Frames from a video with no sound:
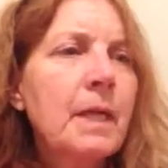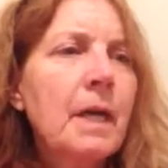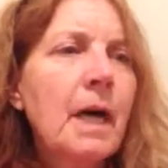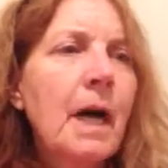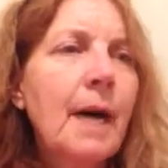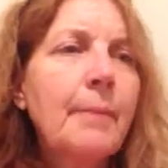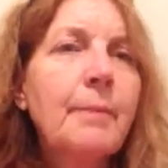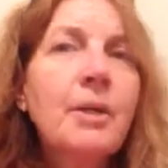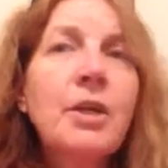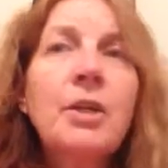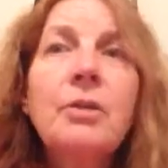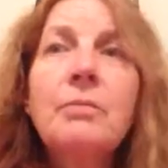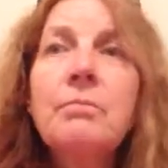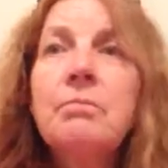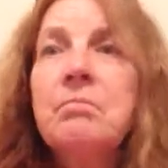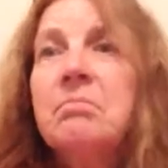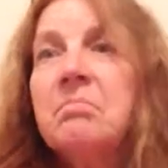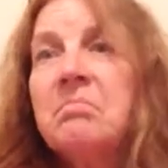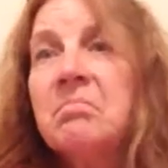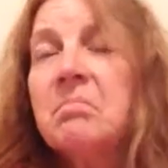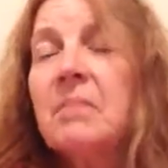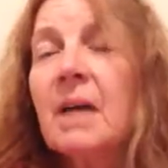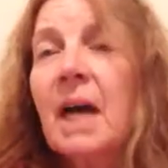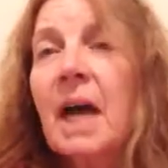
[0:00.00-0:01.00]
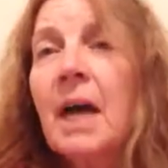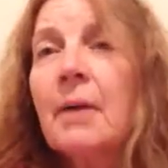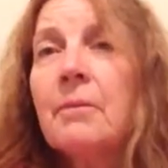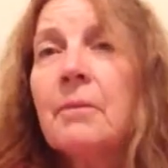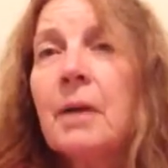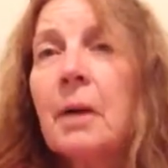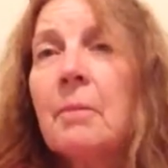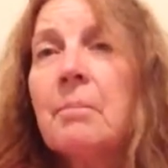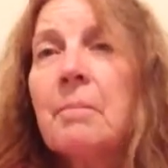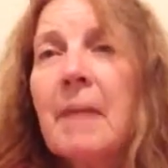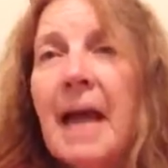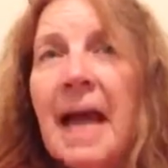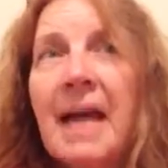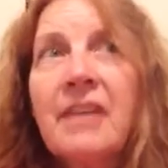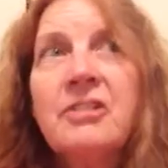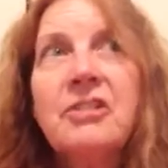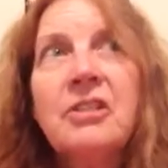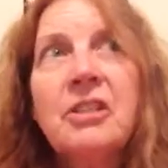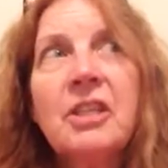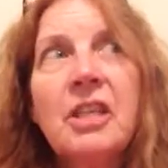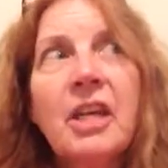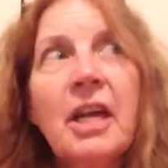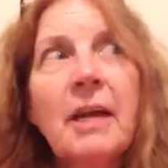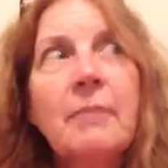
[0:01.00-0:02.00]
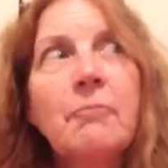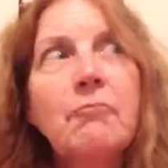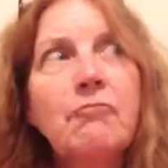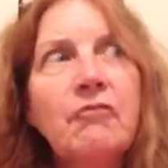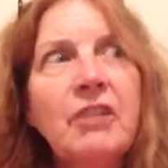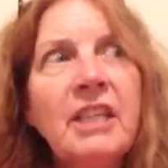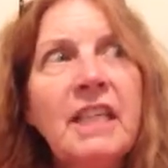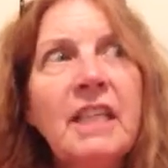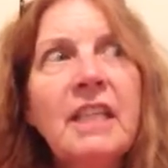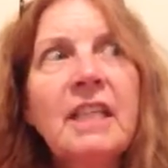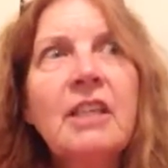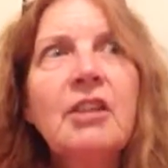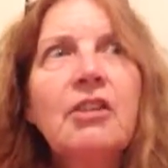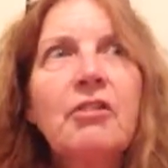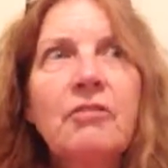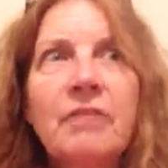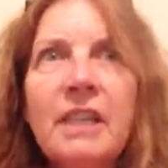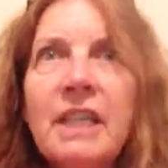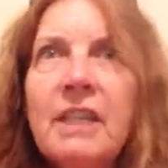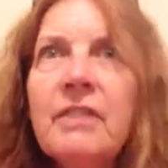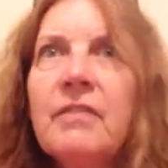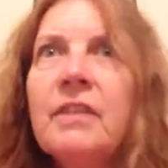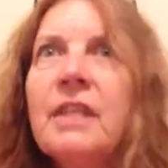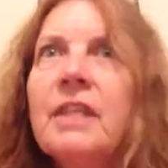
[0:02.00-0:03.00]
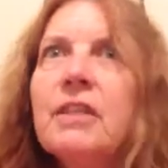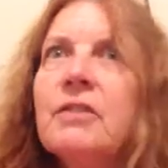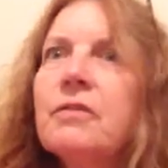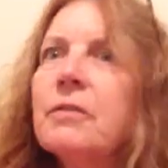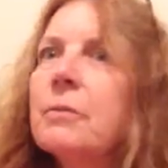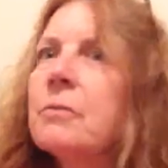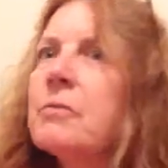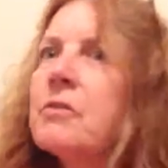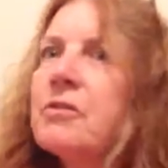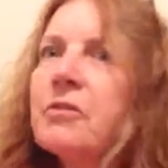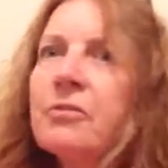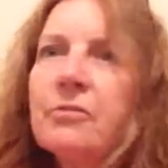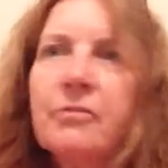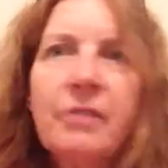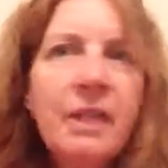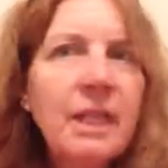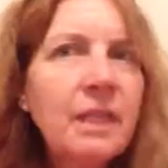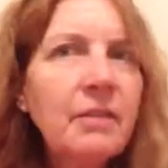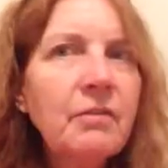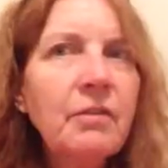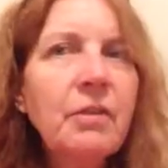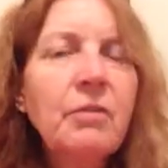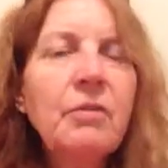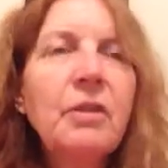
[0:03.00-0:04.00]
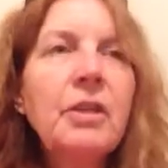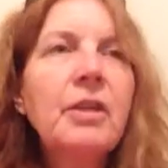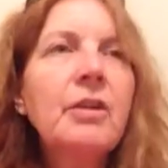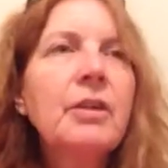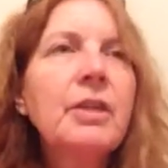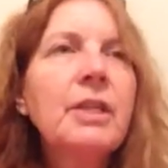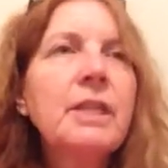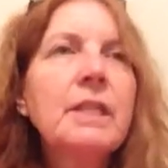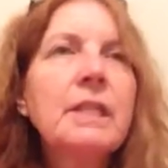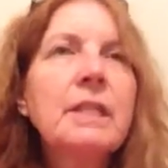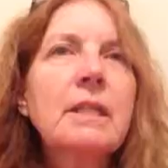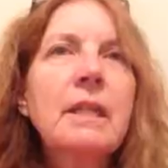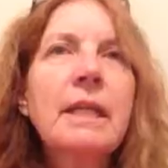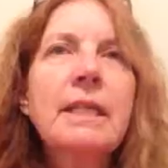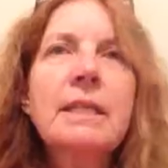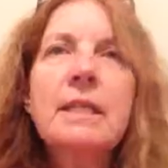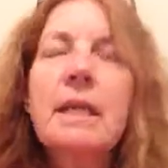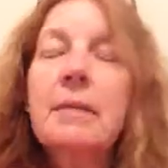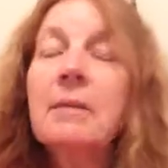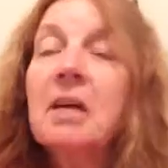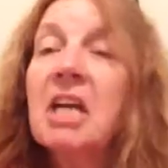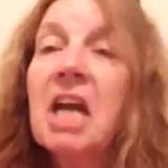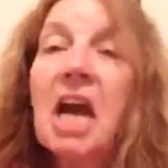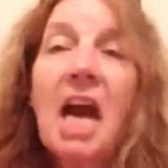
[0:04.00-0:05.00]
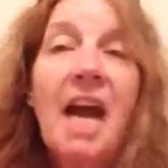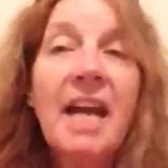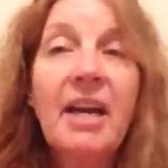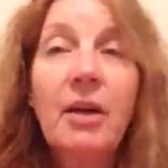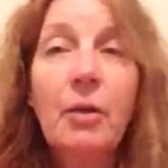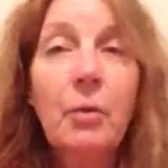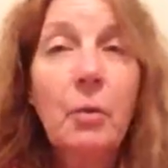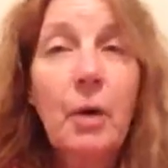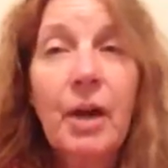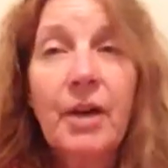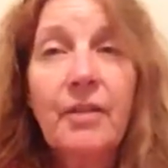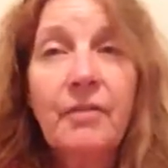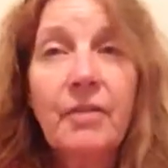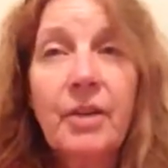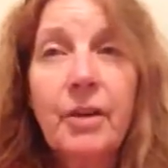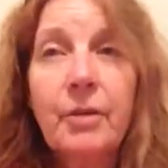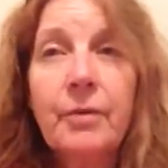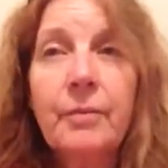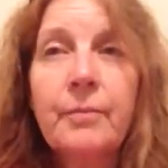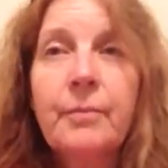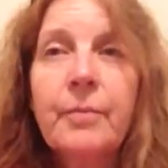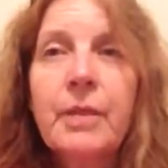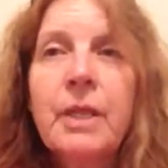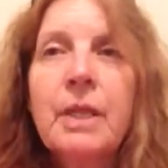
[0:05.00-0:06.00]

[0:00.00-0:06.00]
I imagine that I'm reading 3 of these from 3 of you that are in this class, and I'm going to hire 1 of you.